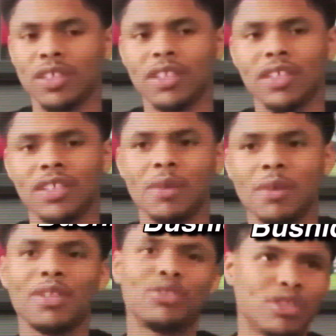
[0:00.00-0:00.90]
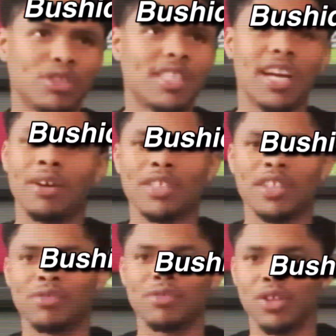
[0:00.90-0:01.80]
something 3 times in a
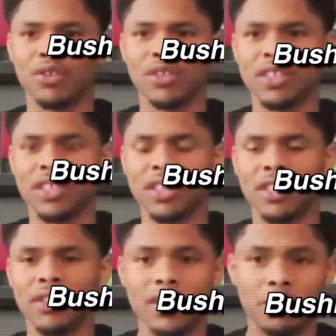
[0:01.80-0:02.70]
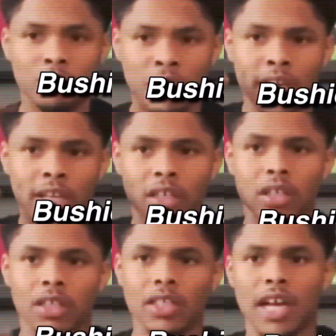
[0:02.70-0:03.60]
row because his brain is
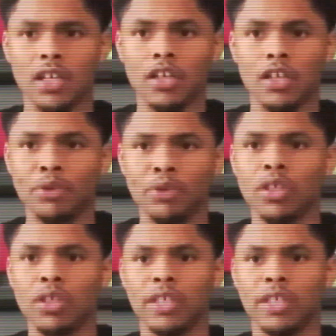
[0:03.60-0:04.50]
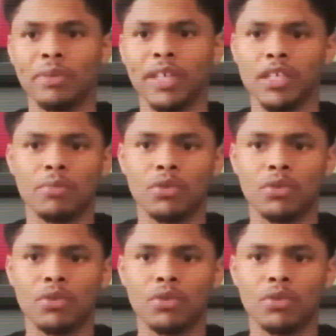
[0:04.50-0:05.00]
like a computer. He picks up on it.